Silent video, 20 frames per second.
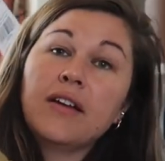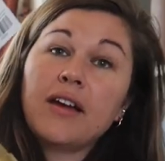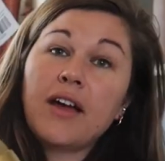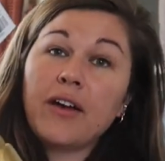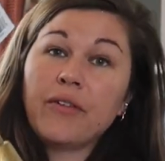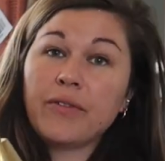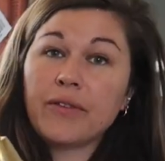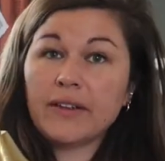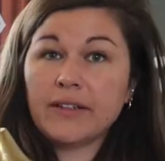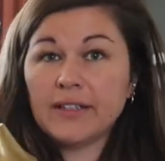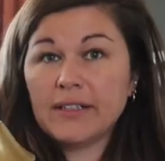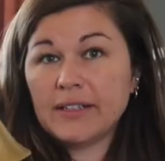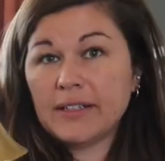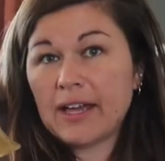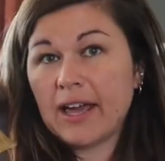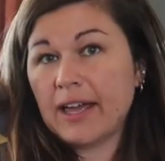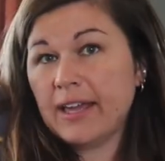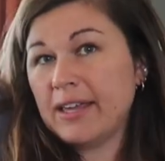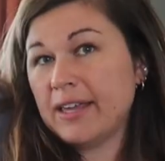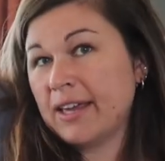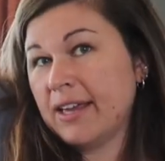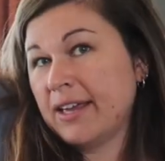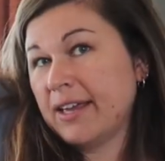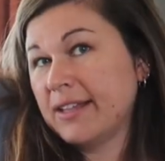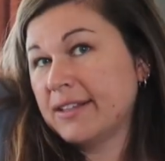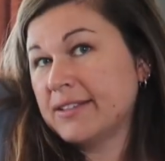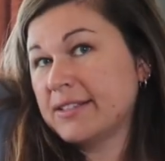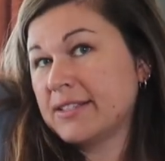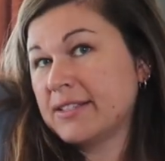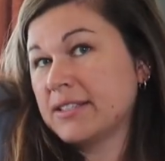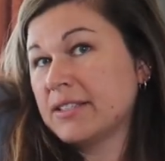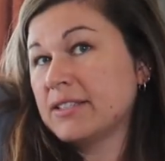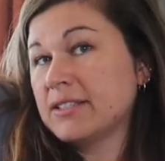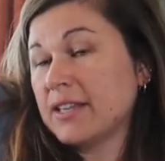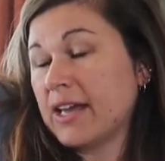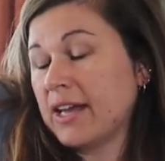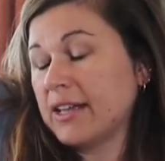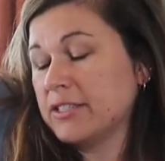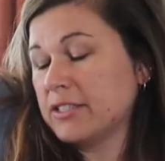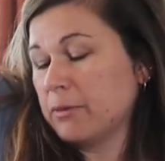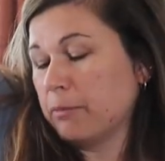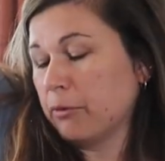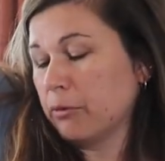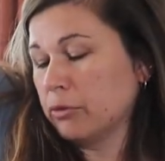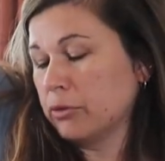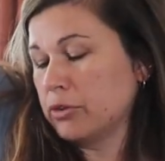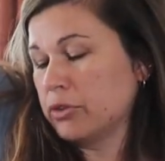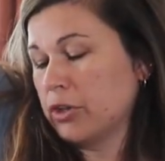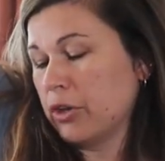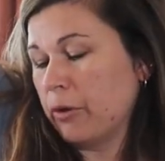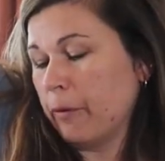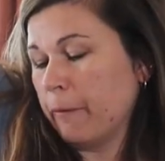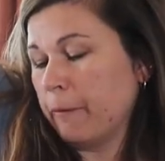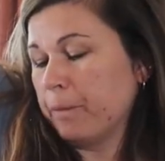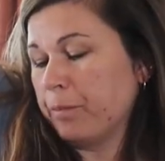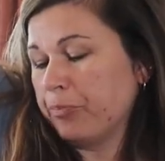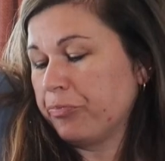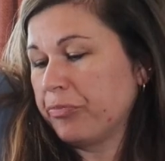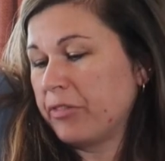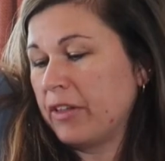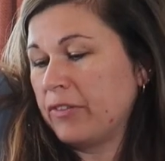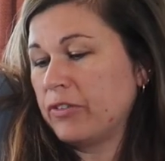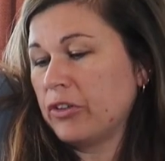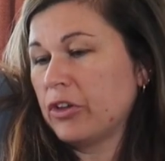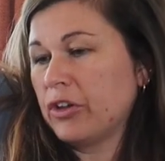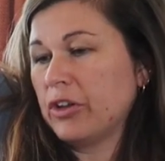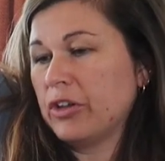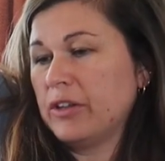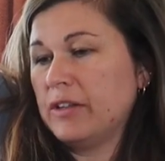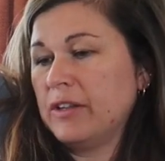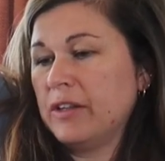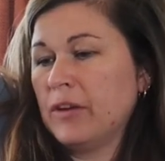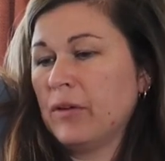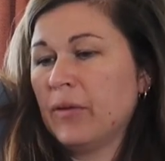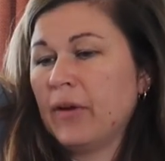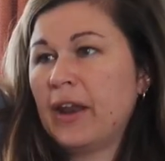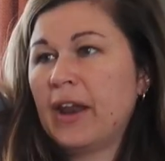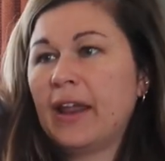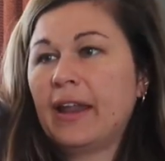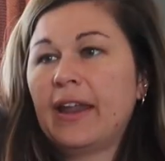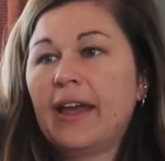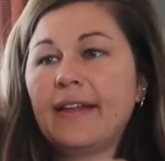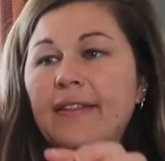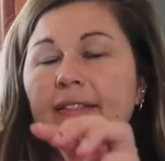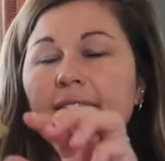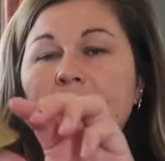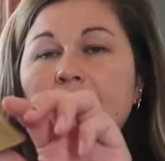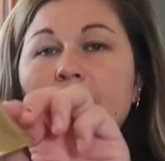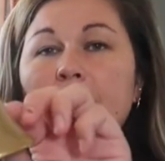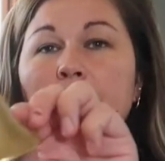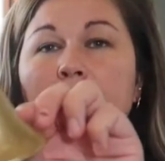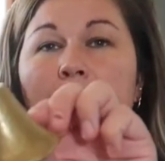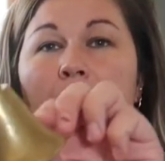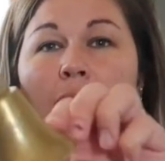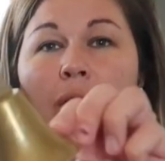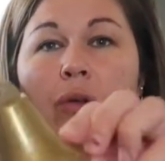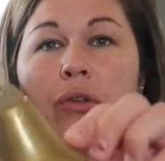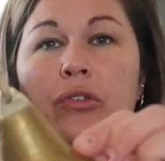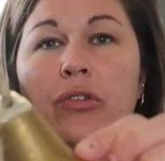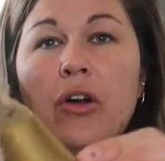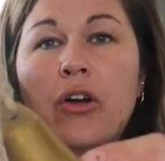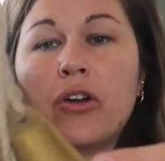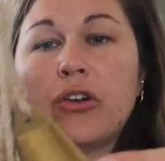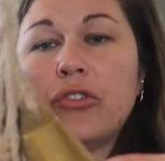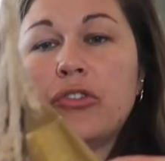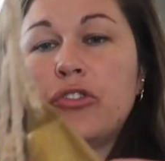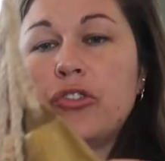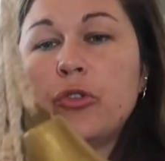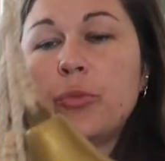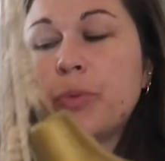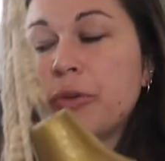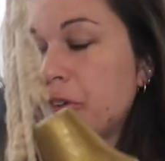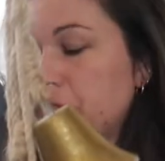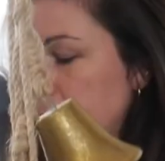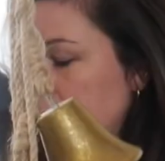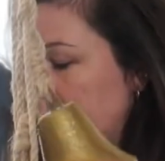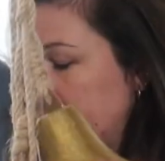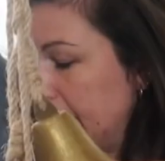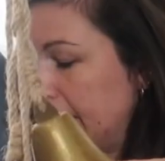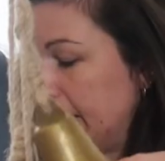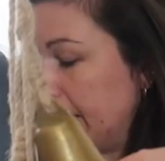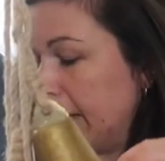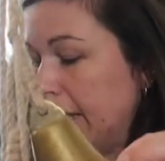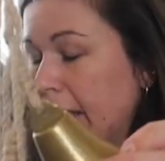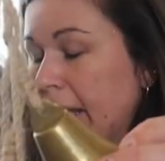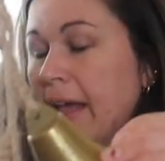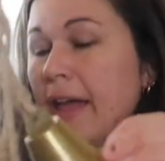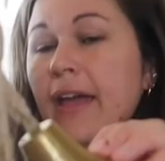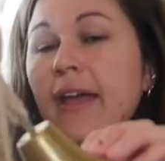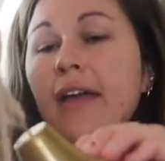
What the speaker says: I really like it. It's sizable, so it's a good deal. And I like that the bells aren't super shiny.